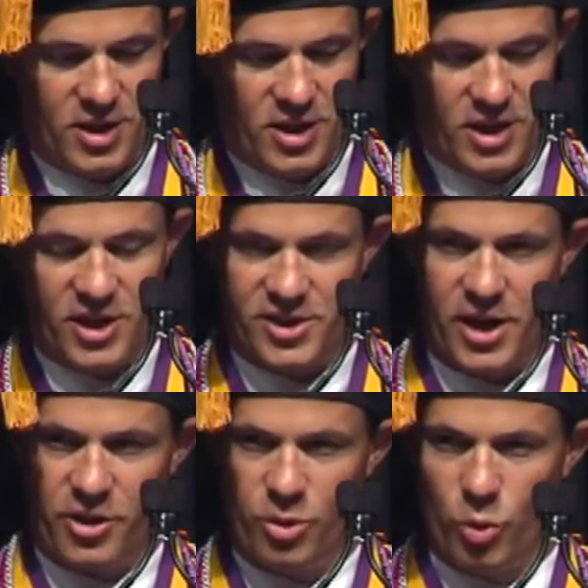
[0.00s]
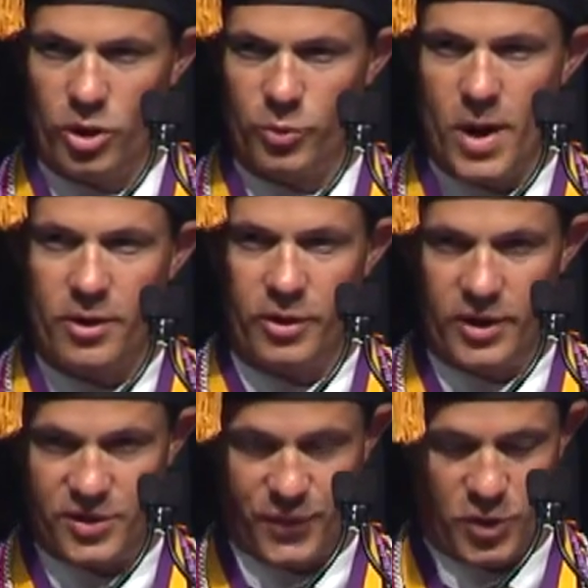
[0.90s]
He set a new world record in
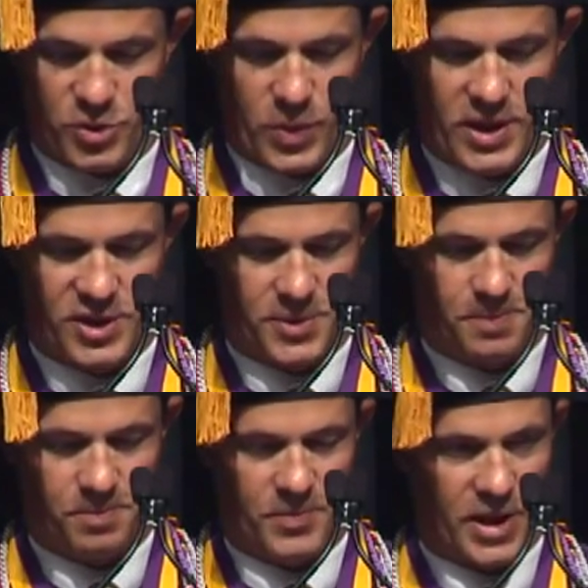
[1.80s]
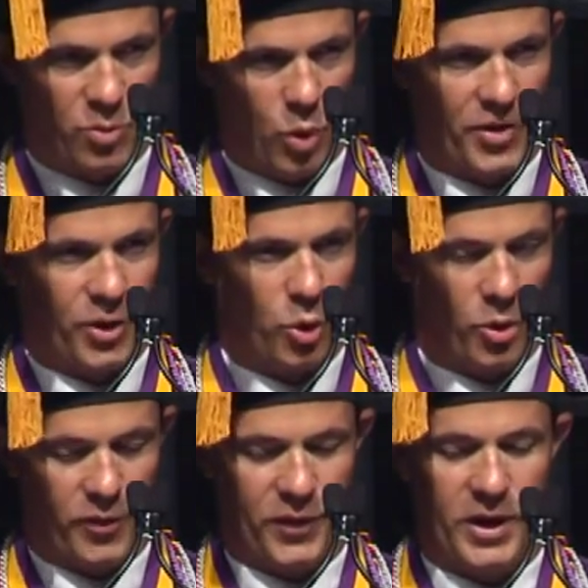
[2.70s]
his first race, and he won the
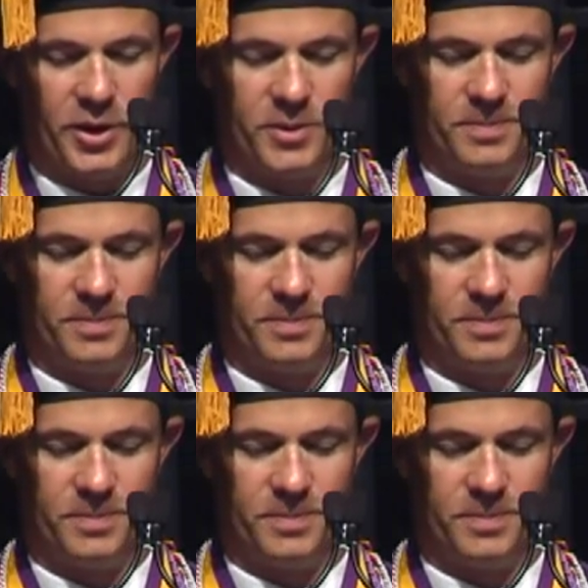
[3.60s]
quarterfinal.